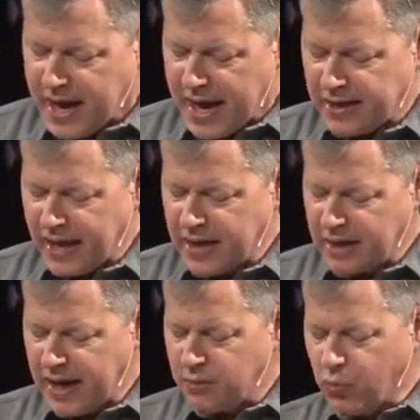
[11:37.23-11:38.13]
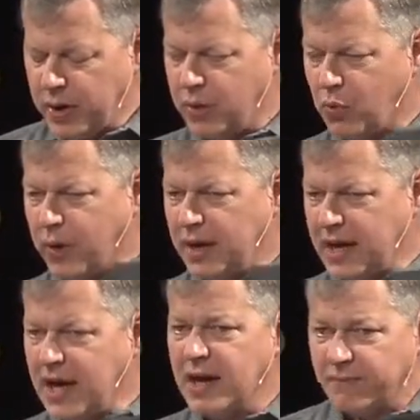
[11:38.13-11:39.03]
And we
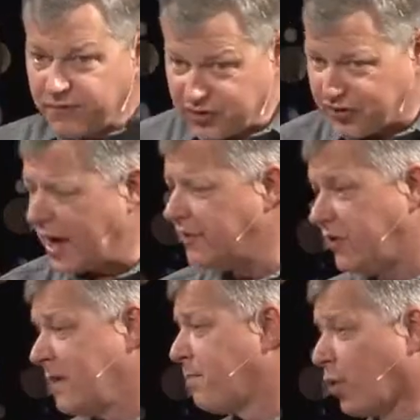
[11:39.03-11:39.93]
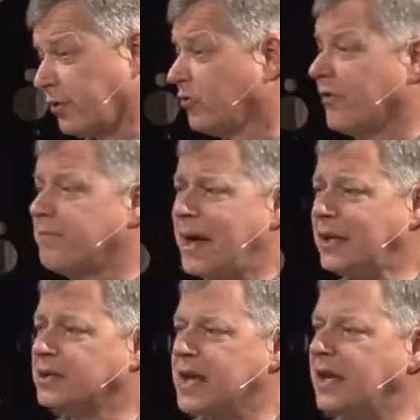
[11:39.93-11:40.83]
emphasize the importance of
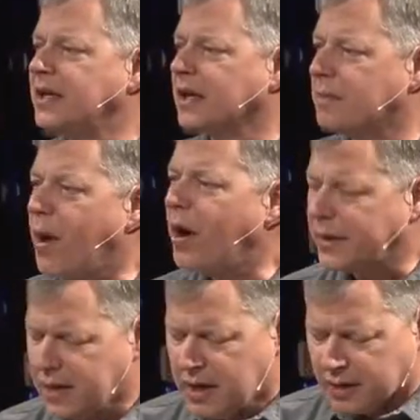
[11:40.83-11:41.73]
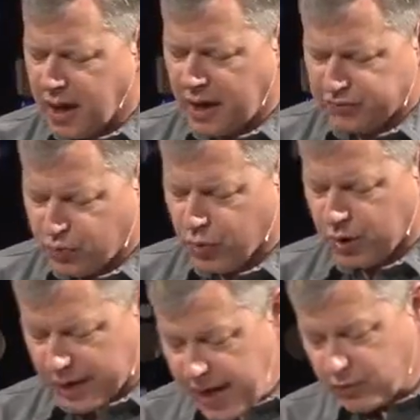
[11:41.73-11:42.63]
meditating upon God's
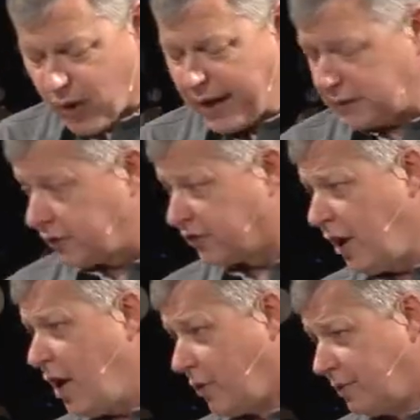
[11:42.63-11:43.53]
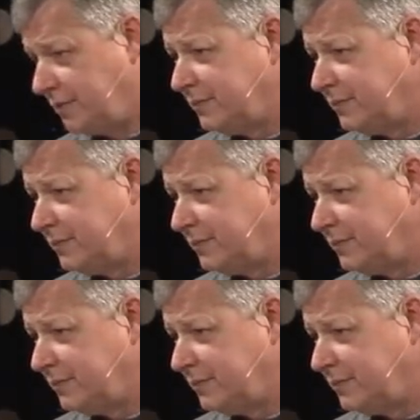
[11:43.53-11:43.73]
Word, and rightly so.